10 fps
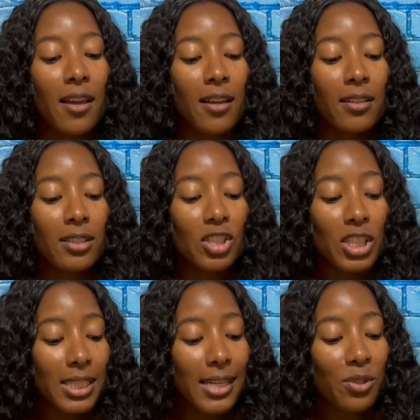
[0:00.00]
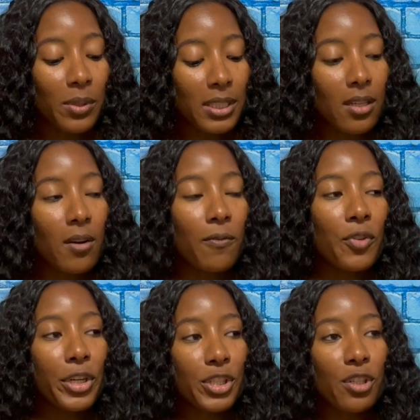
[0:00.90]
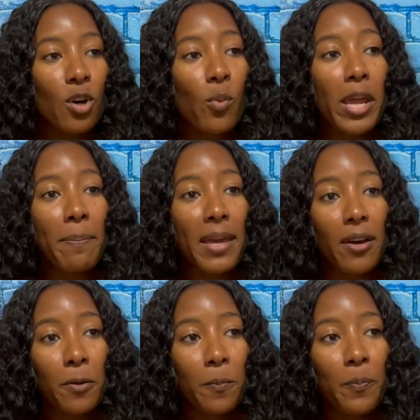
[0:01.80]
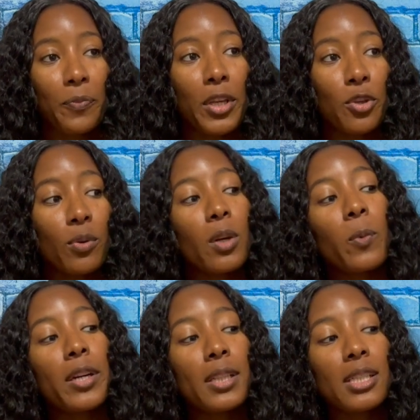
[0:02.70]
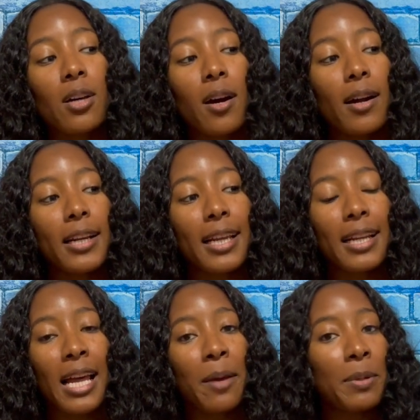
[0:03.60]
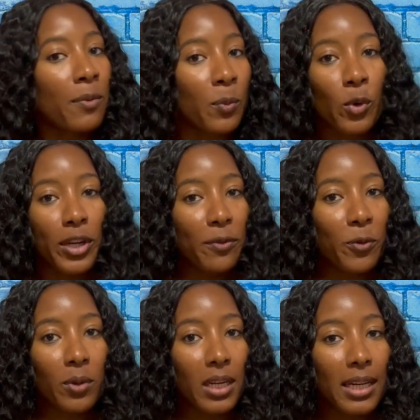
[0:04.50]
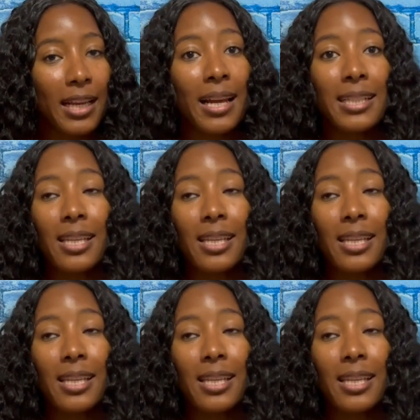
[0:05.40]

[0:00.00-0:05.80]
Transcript: she said to herself, there's no way, Mel, that you can work this hard and not be rewarded for it. And I tell